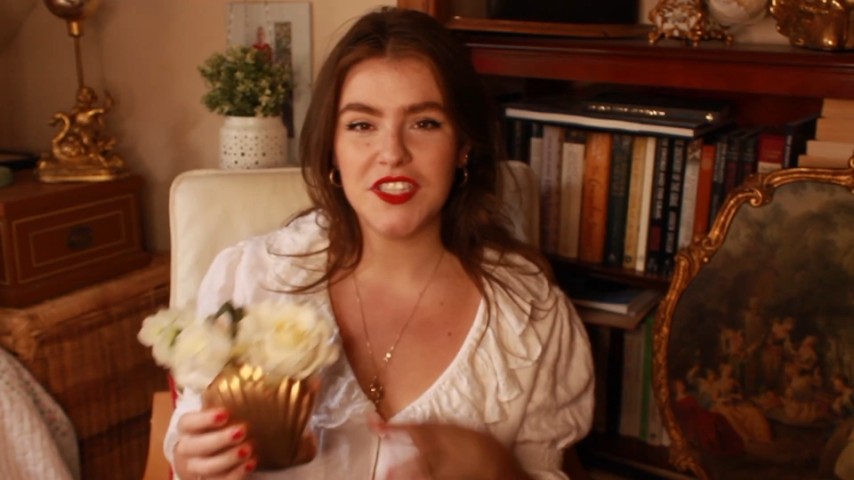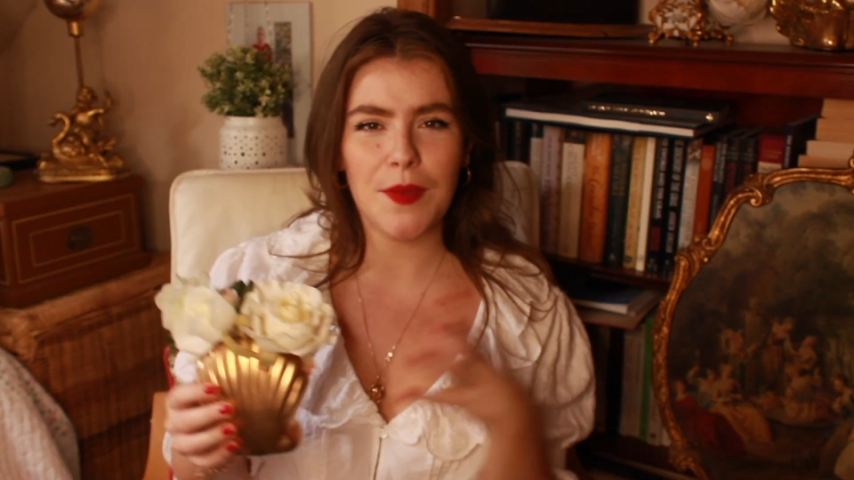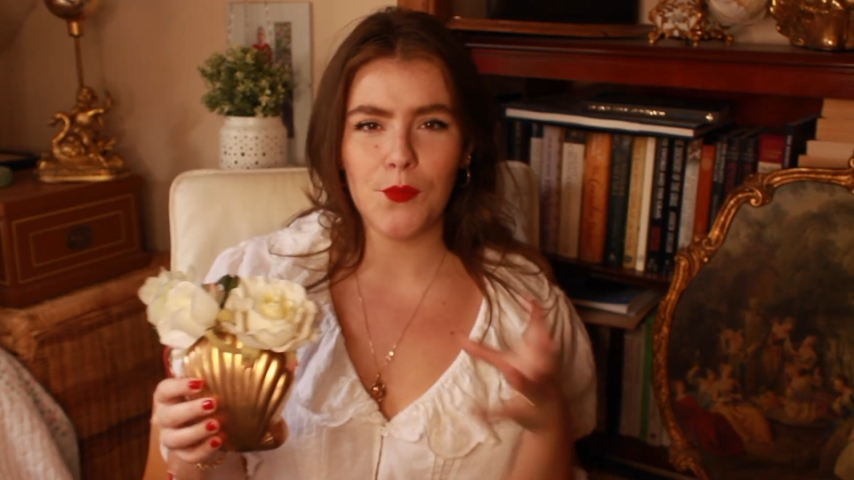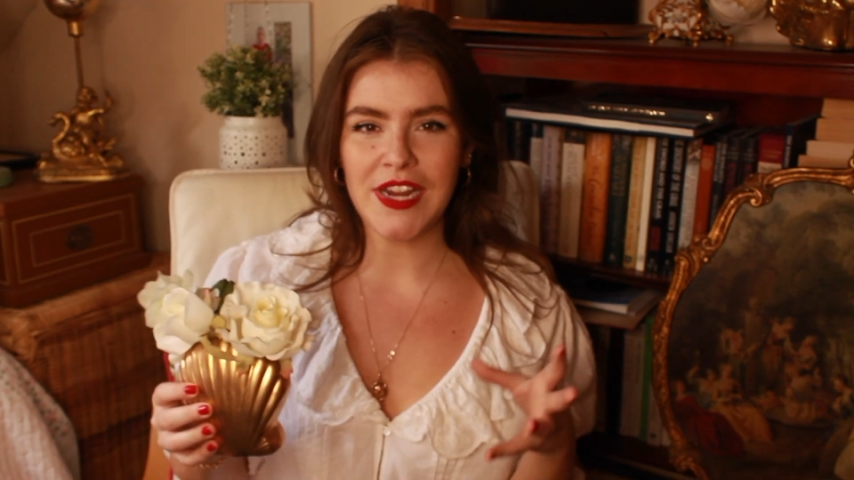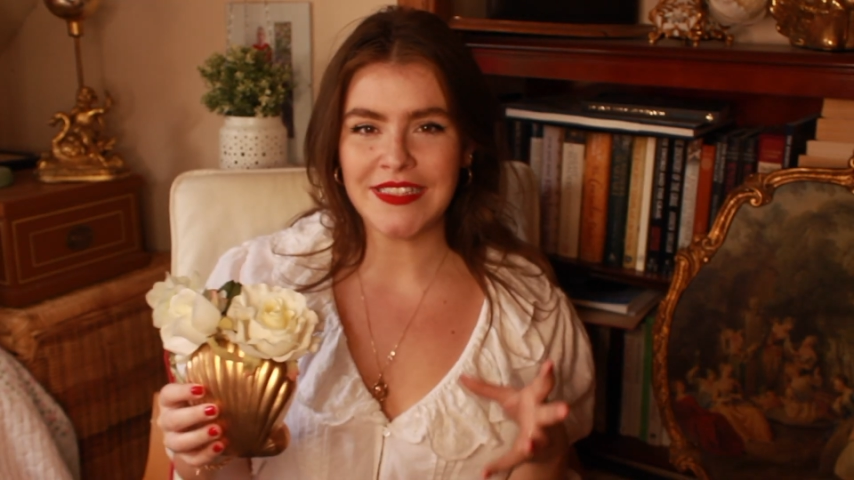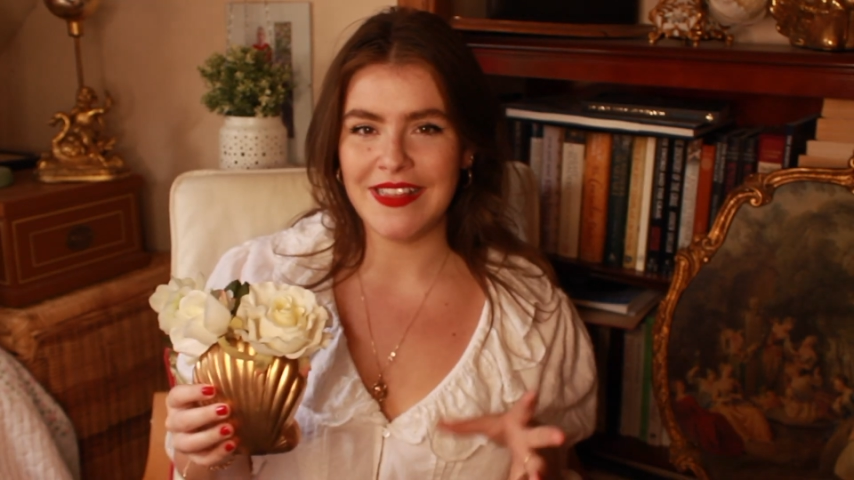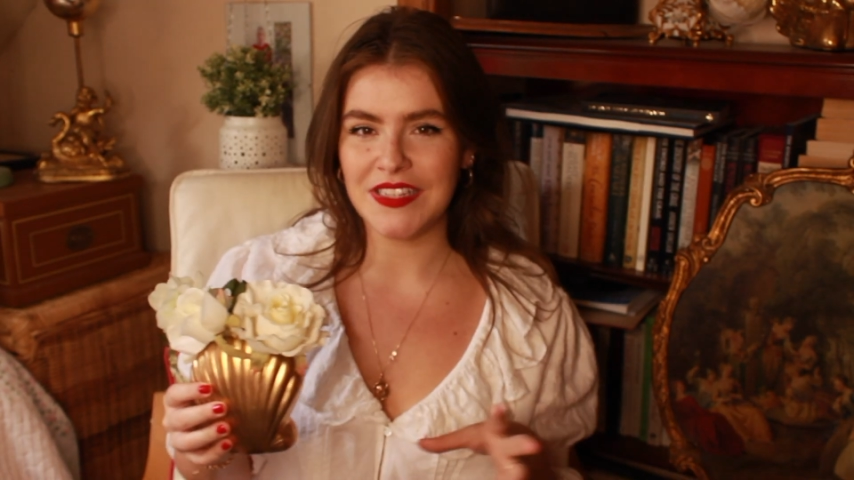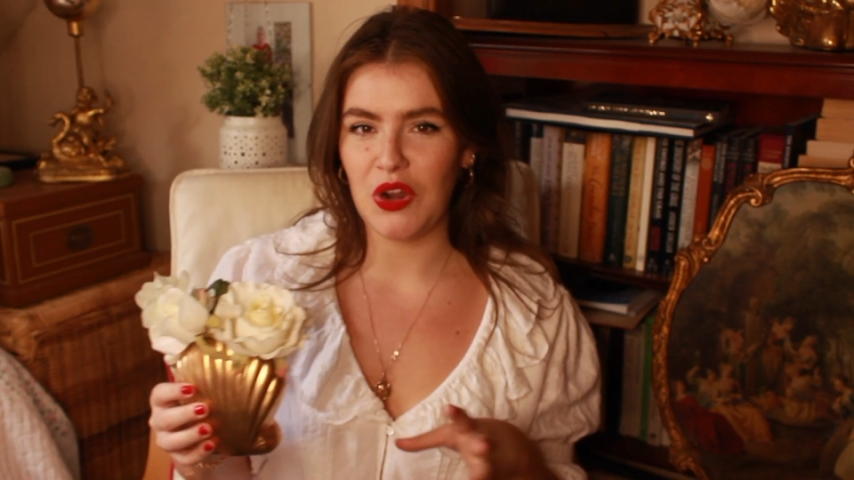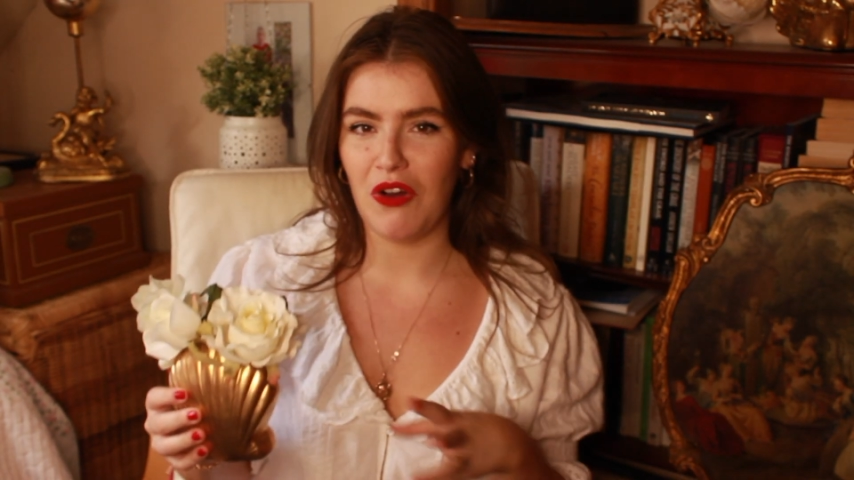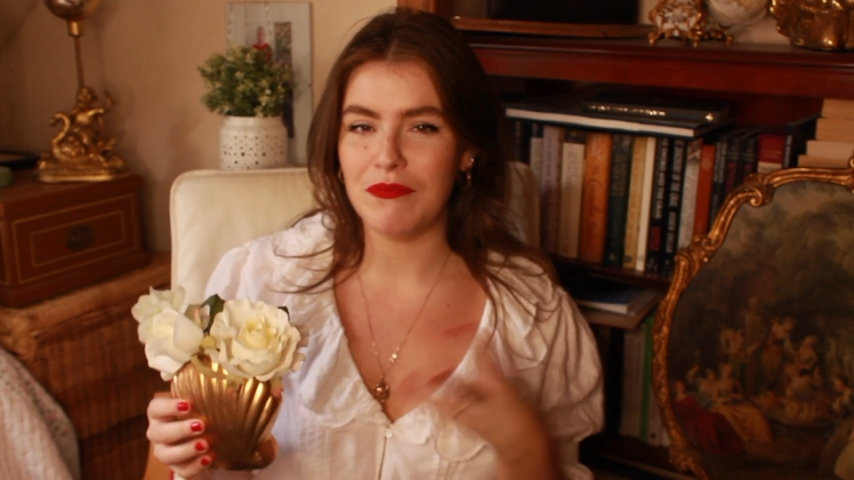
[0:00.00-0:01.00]
some reason there's
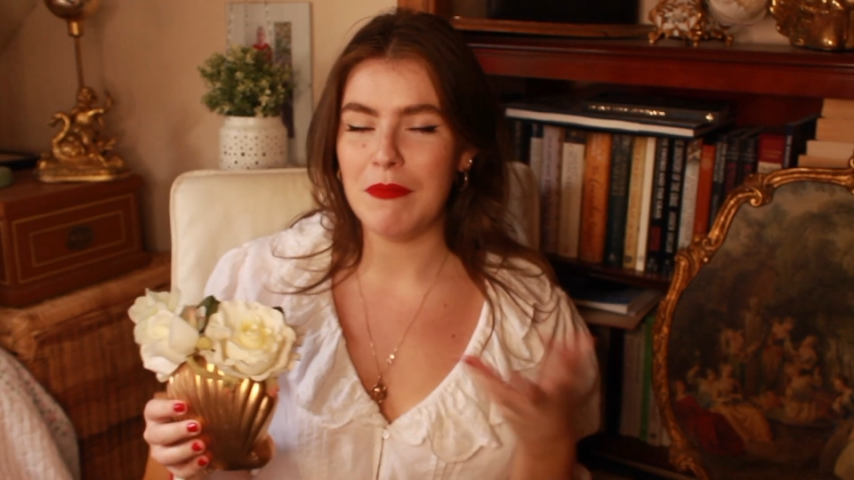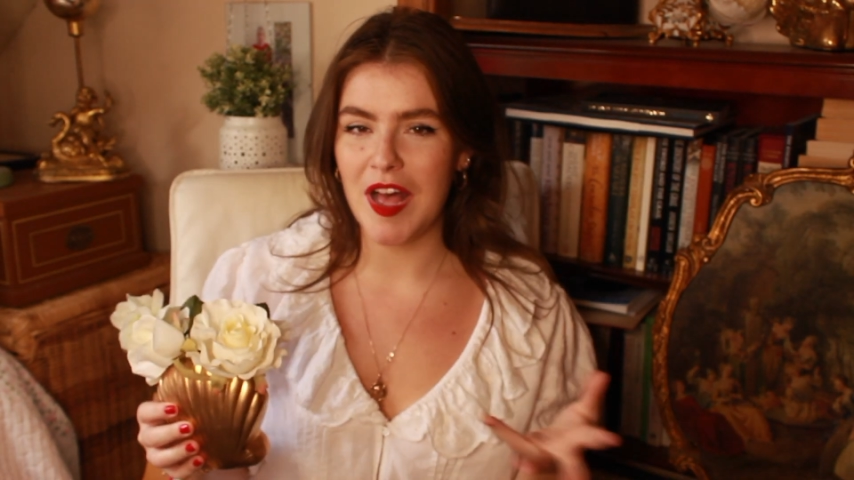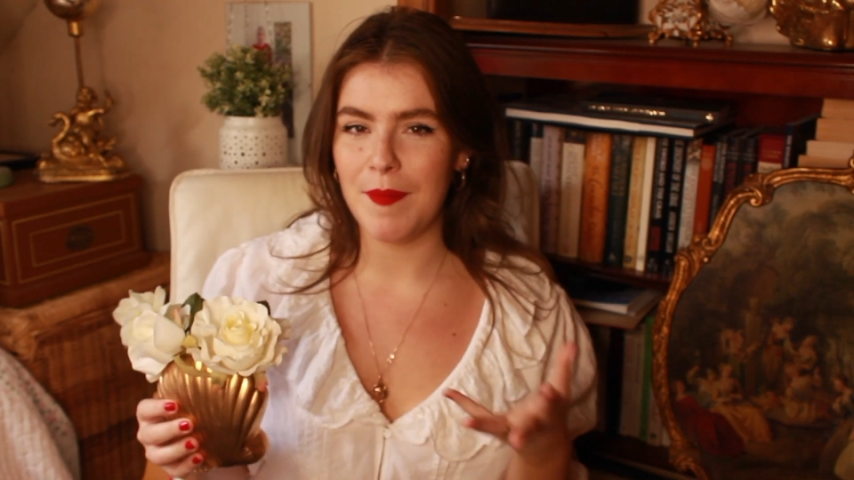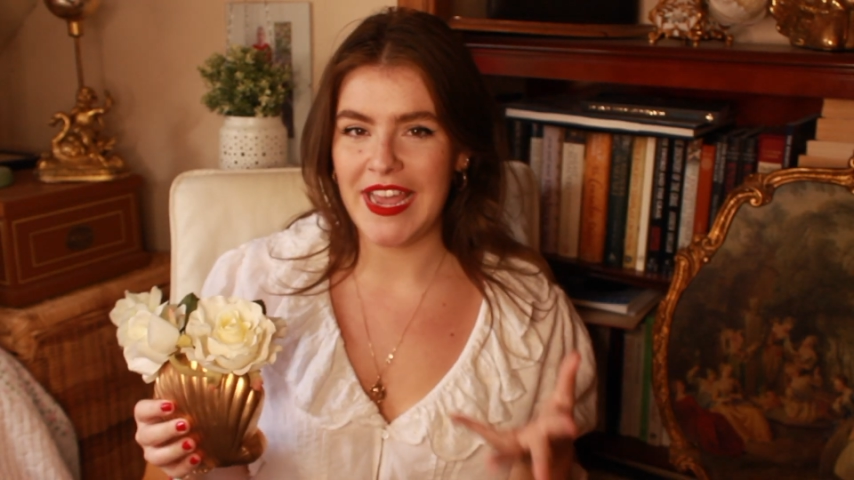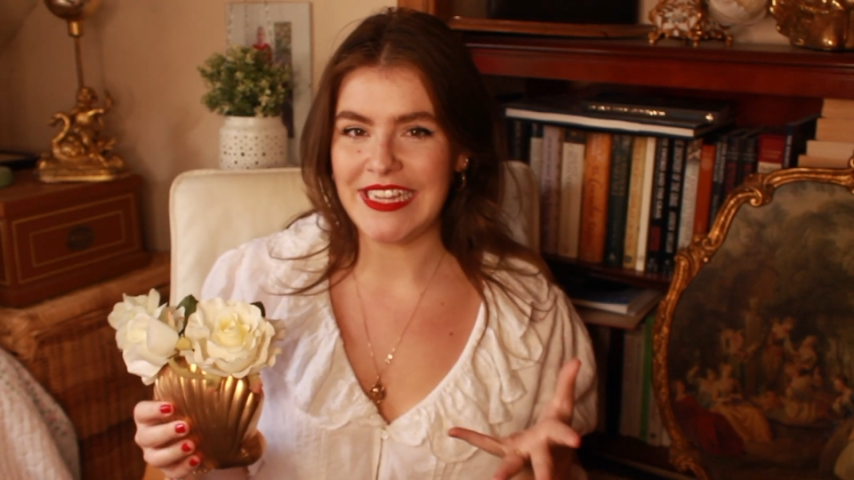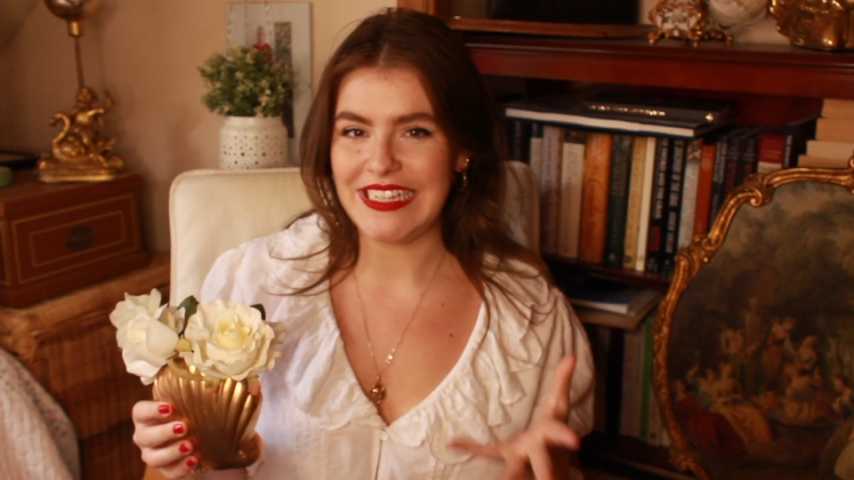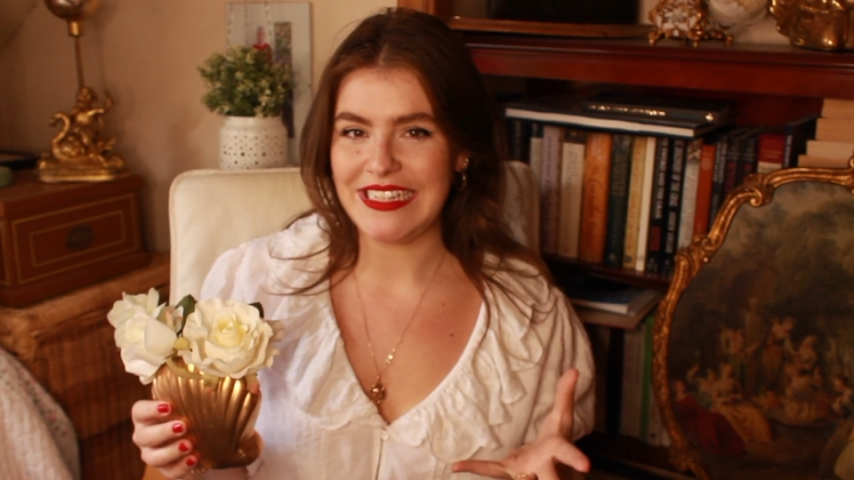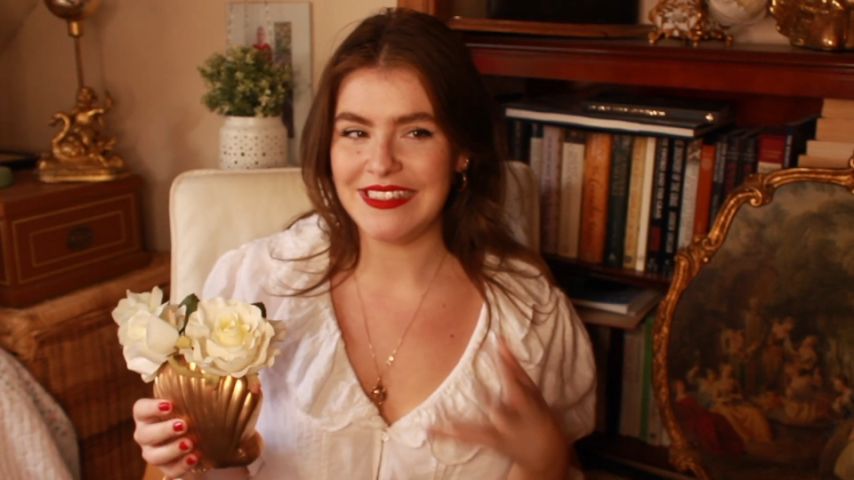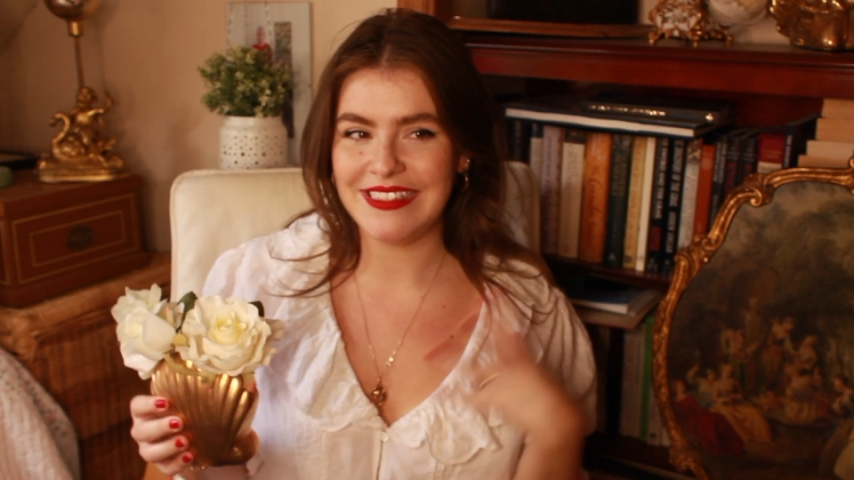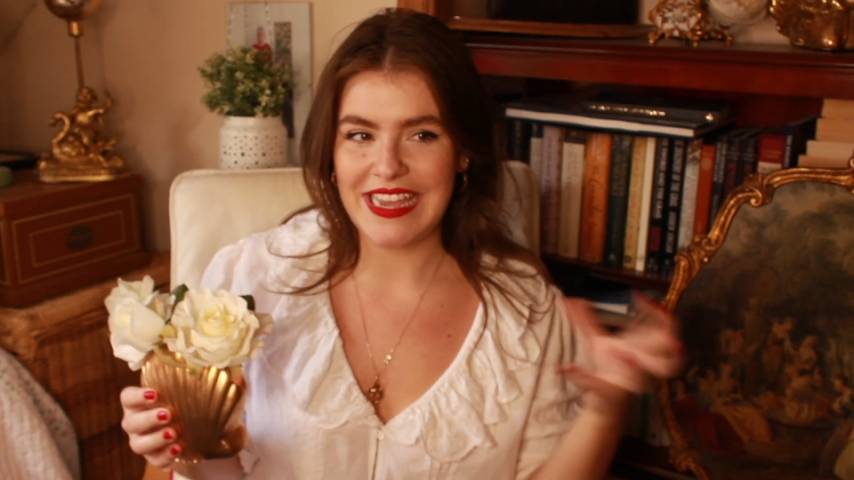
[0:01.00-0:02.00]
a lot of mermaidy
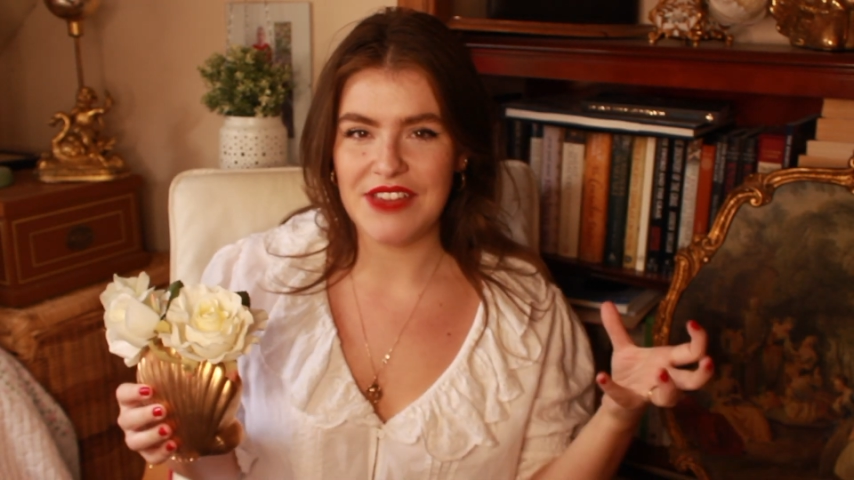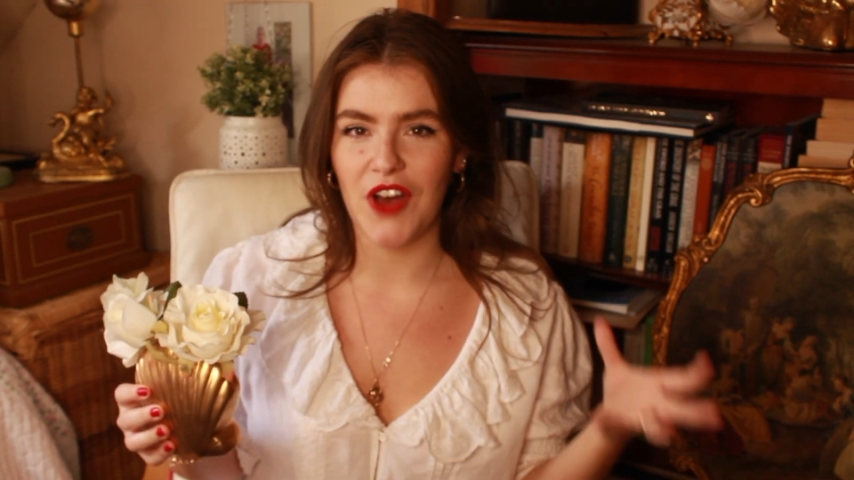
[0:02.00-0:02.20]
sea